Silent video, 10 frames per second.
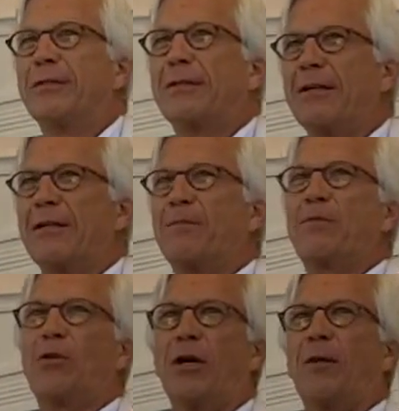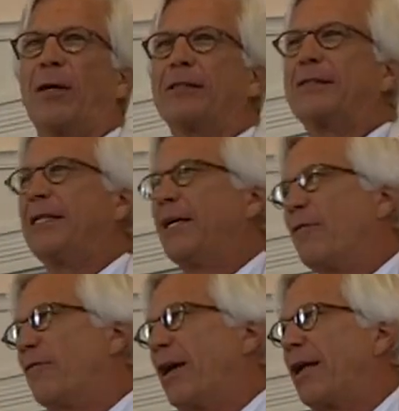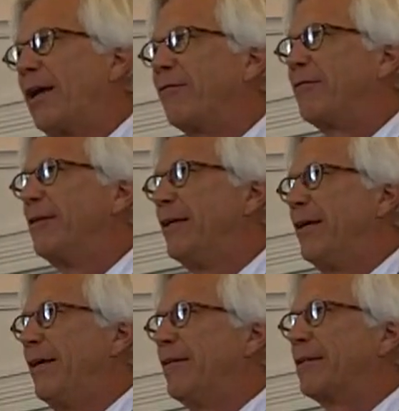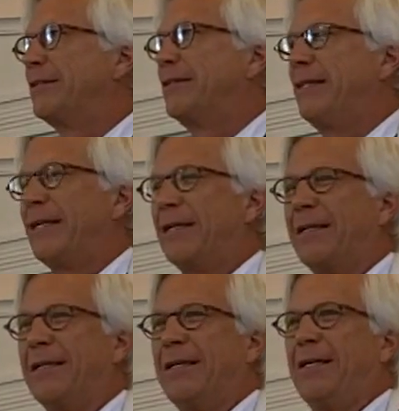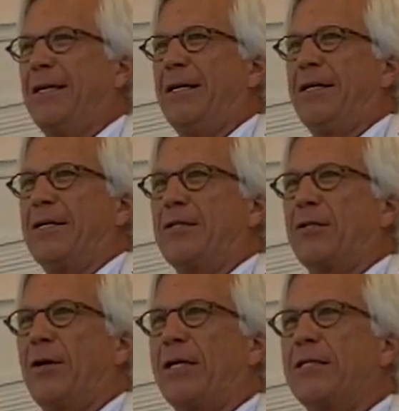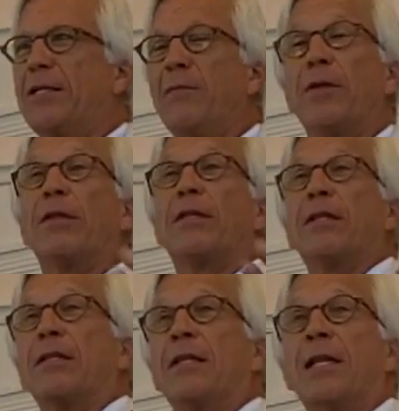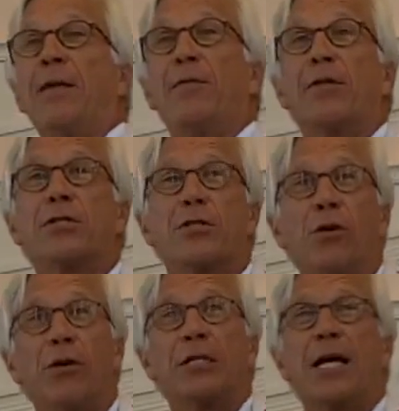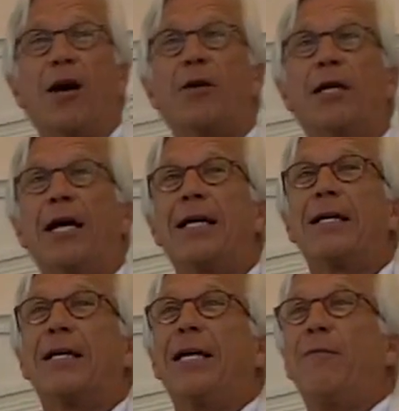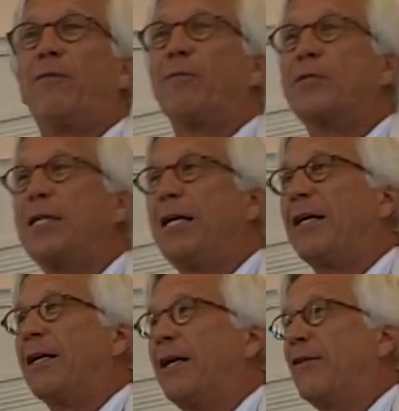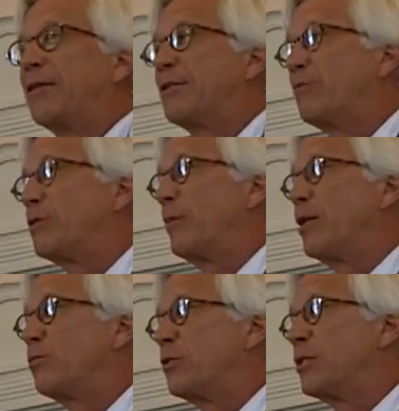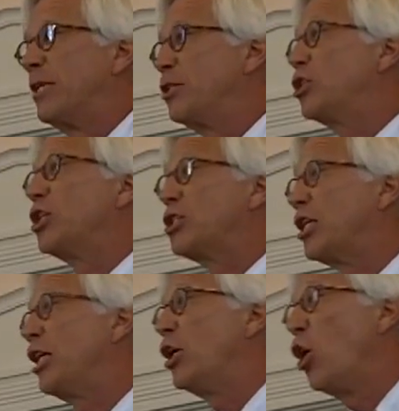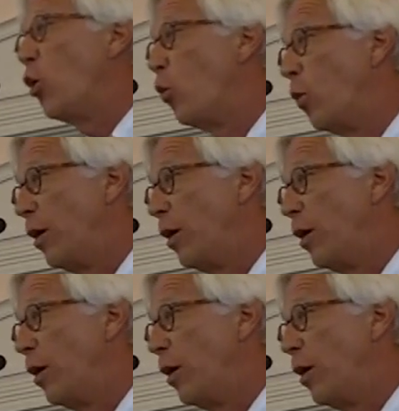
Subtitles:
we're going to talk about singing, we've got to have Eric sing. And so I said to him, the name of the song is How Can I Keep From Singing? And Eric's response was, just say no.